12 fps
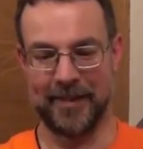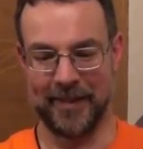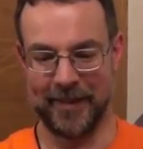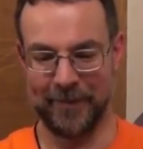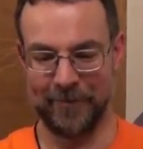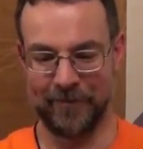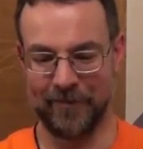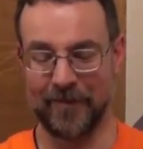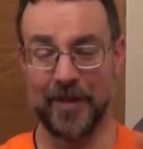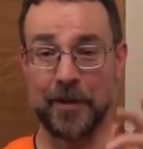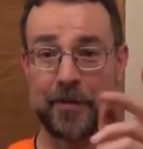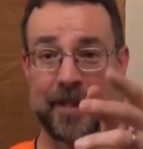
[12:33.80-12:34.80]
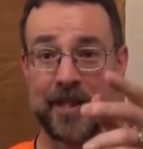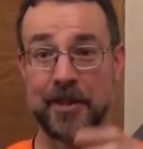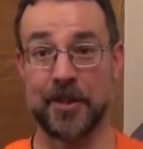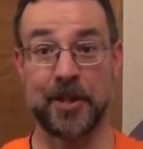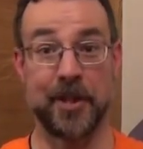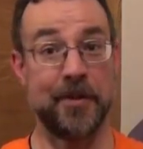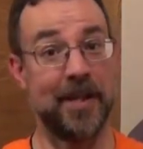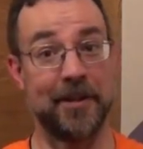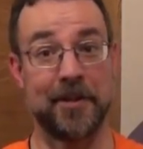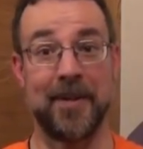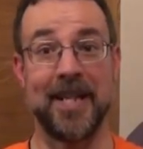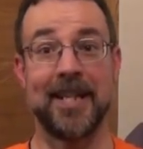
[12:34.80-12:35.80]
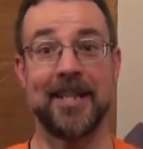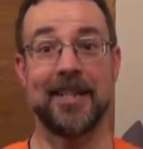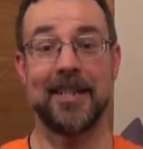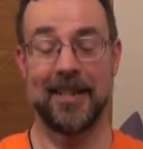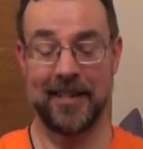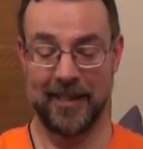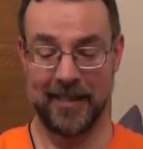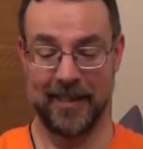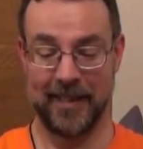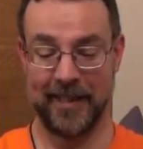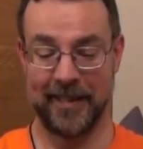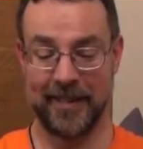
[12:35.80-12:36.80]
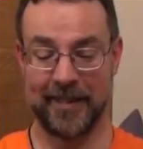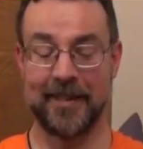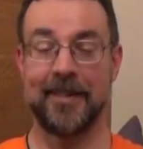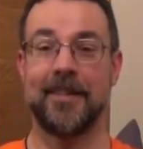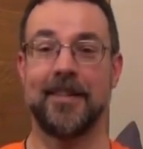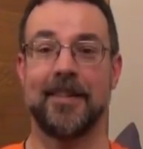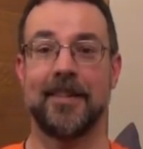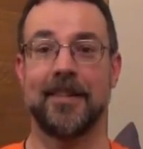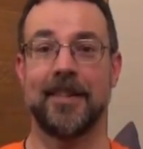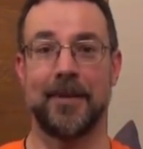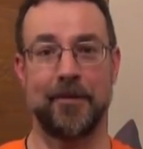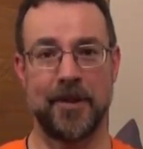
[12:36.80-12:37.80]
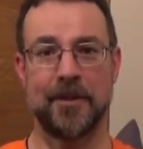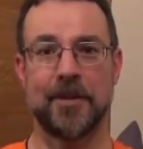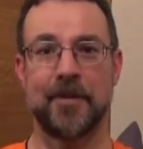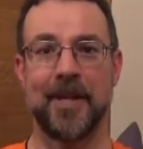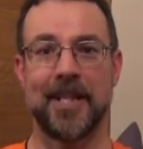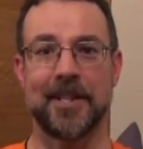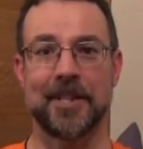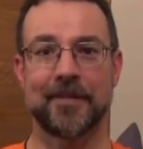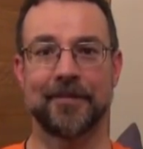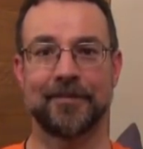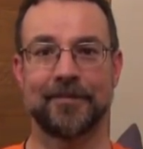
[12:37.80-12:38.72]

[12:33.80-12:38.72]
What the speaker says: I'll quickly just show you how to make it, and then we'll go to the range.